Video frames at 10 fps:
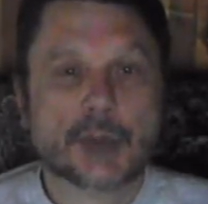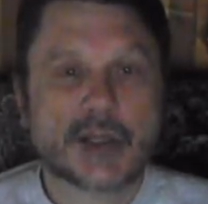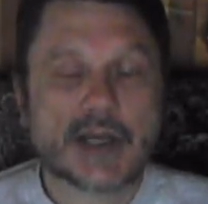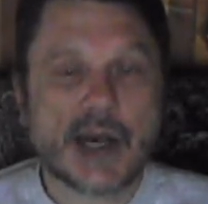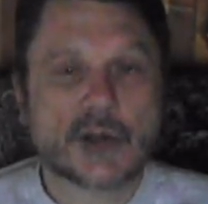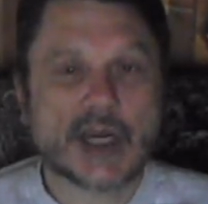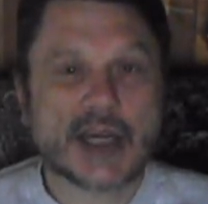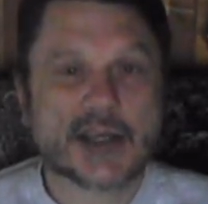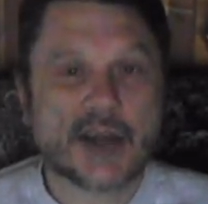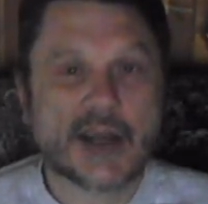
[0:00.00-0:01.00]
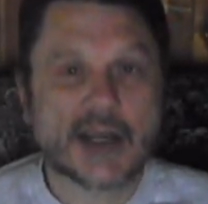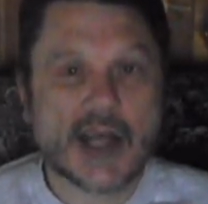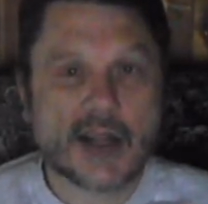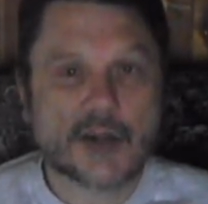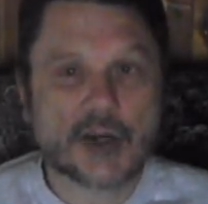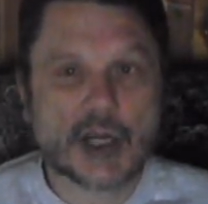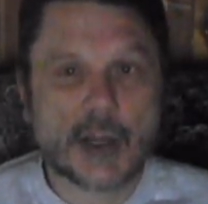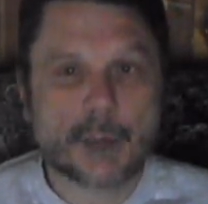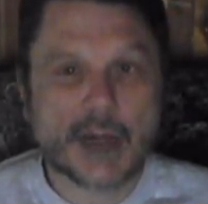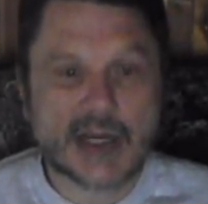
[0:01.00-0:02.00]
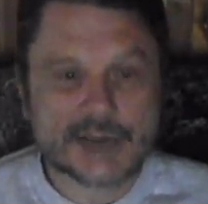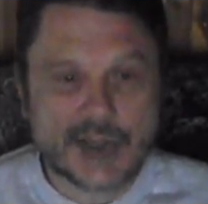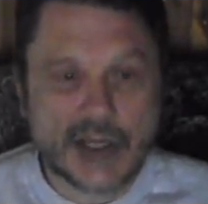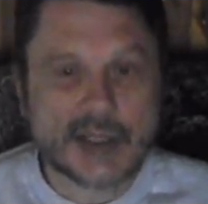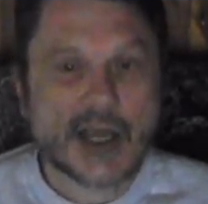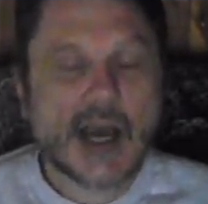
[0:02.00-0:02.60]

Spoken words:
put down a $10 deposit.